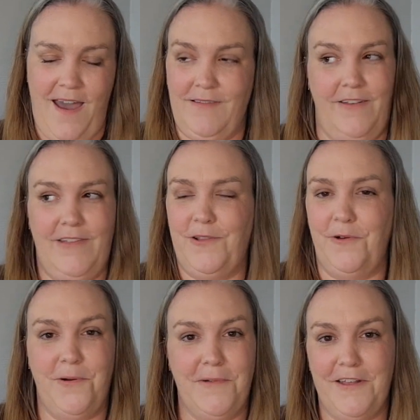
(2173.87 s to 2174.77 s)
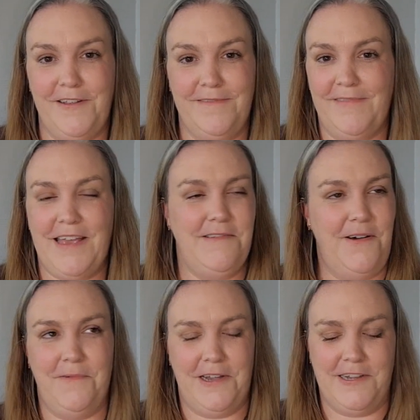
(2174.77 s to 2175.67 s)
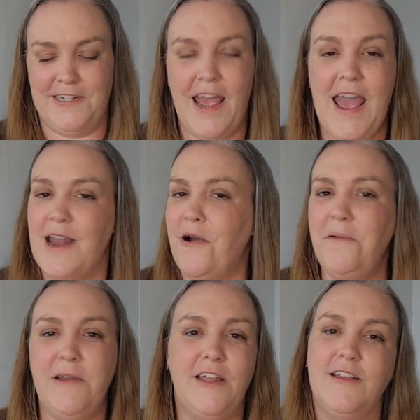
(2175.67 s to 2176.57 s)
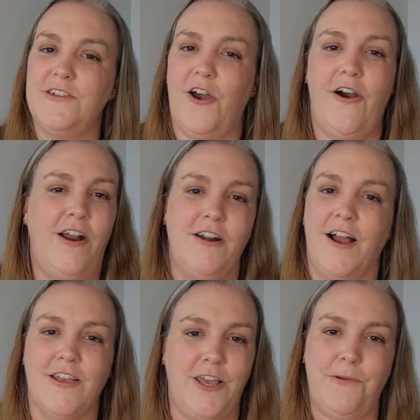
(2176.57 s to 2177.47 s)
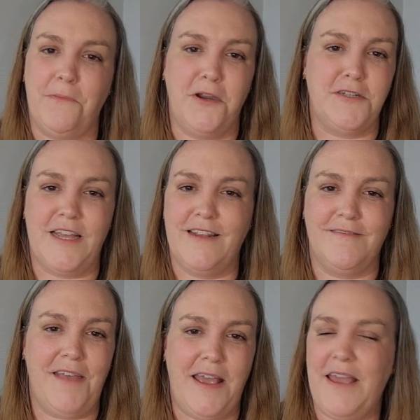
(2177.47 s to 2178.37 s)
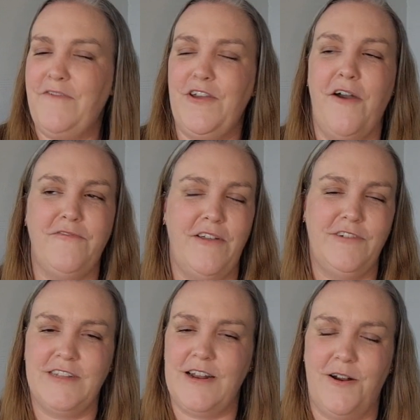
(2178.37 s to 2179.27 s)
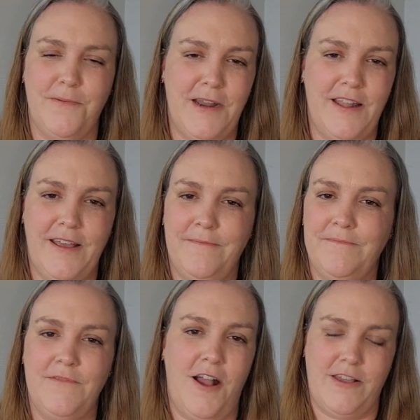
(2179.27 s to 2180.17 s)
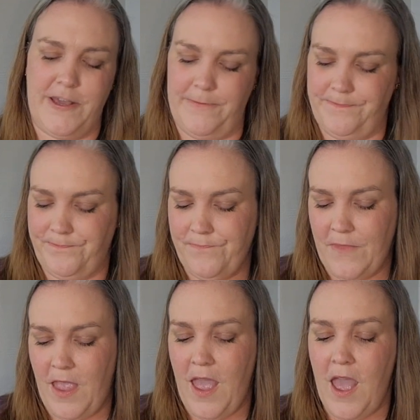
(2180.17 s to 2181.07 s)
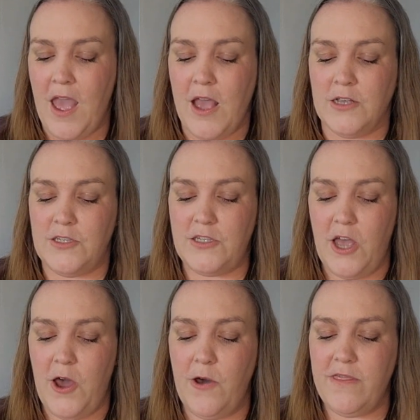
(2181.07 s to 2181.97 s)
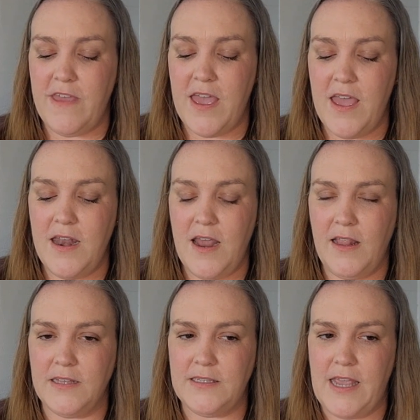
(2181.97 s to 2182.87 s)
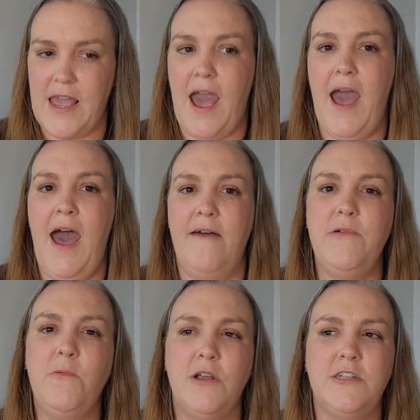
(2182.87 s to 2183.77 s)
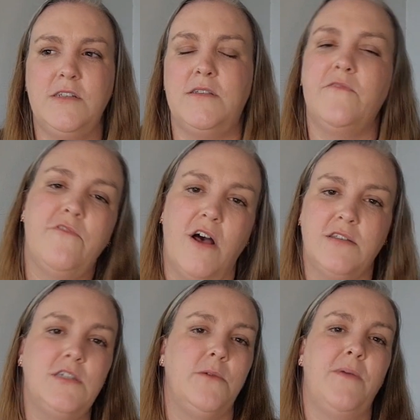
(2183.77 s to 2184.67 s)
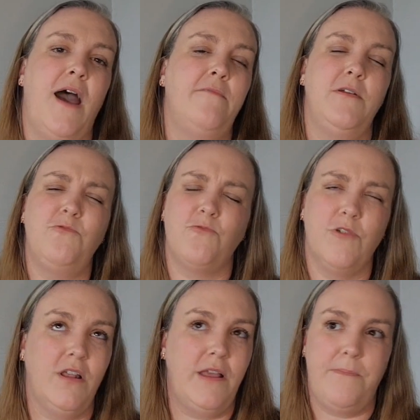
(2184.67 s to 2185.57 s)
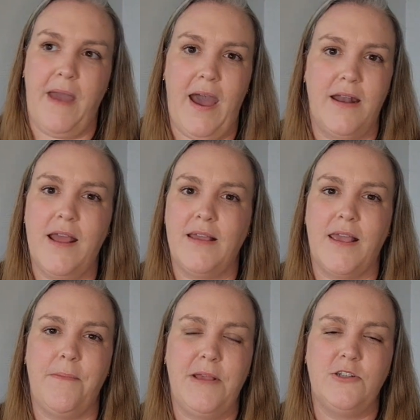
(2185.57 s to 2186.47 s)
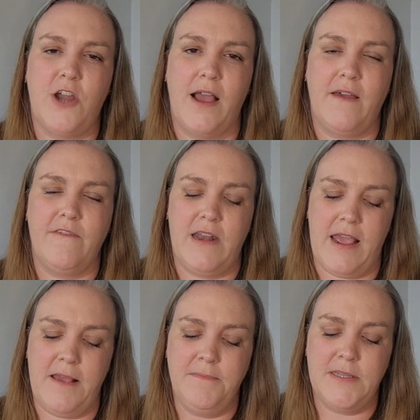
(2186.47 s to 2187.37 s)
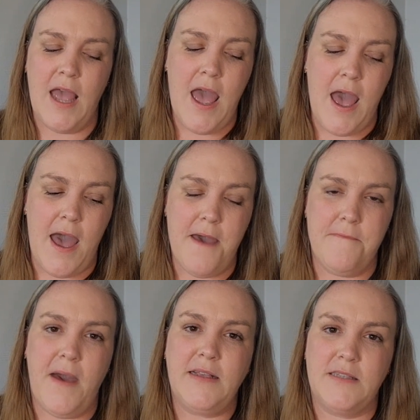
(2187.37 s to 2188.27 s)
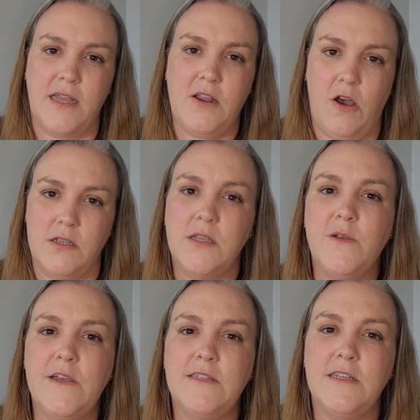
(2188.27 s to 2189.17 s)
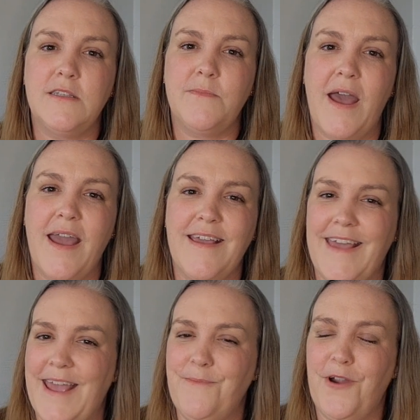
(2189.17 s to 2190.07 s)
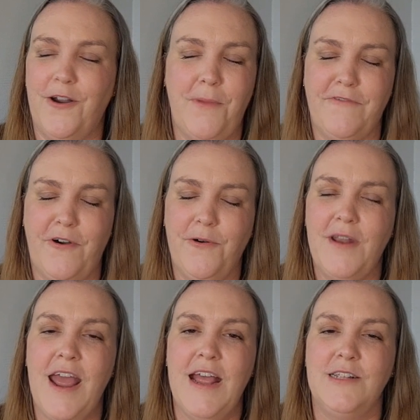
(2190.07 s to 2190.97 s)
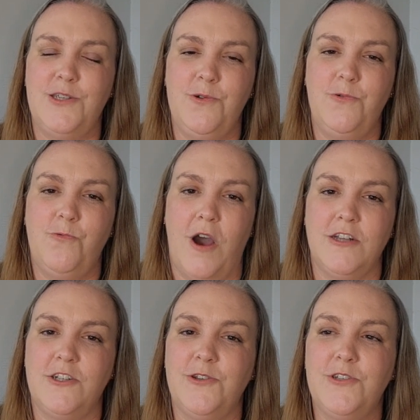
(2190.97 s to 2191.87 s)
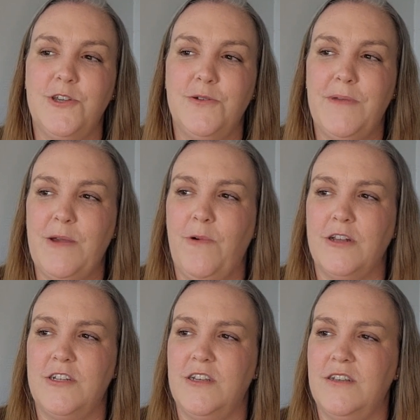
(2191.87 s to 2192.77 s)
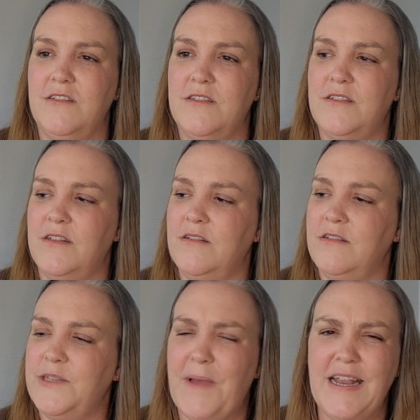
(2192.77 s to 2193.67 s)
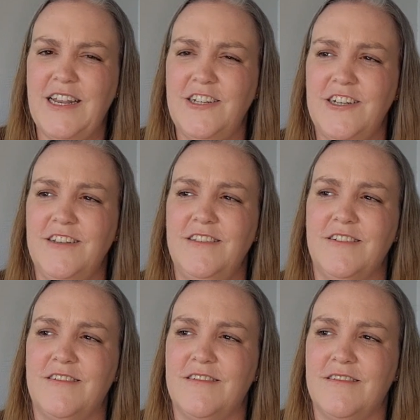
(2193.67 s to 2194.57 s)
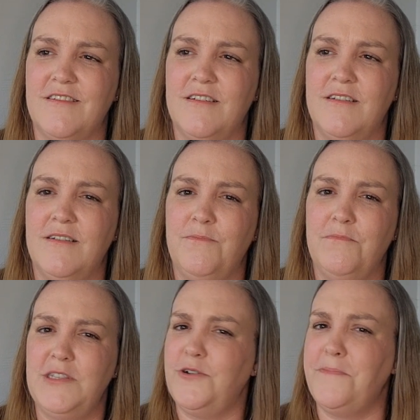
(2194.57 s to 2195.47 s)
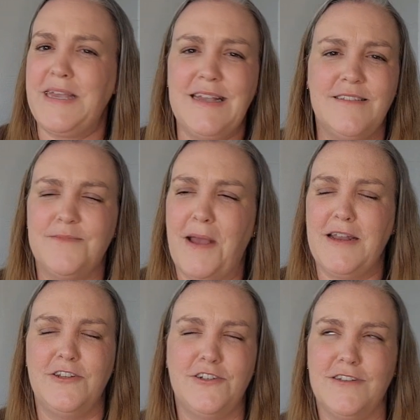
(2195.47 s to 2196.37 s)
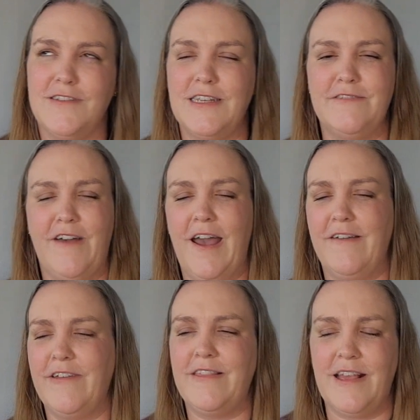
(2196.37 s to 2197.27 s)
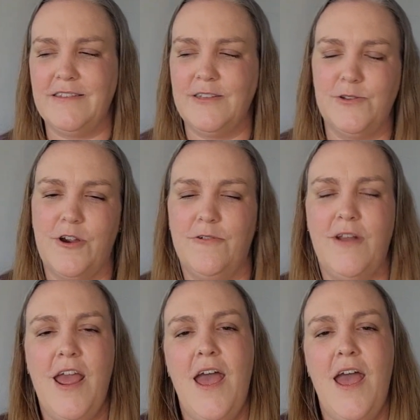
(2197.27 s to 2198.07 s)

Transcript: I love that little armadillo. Like, oh my gosh. And armadillos, y'all, are not cute in person. Like, if y'all have never seen an armadillo, not cute. So then, let's see. I have been watching some FlossTube, but I've been really bad at keeping track of the names. My son also uses my camera or my phone to watch YouTube. He watches Spy Ninjas or Mr. Beast, Spy Ninjas. He's 5. He thinks he's grown.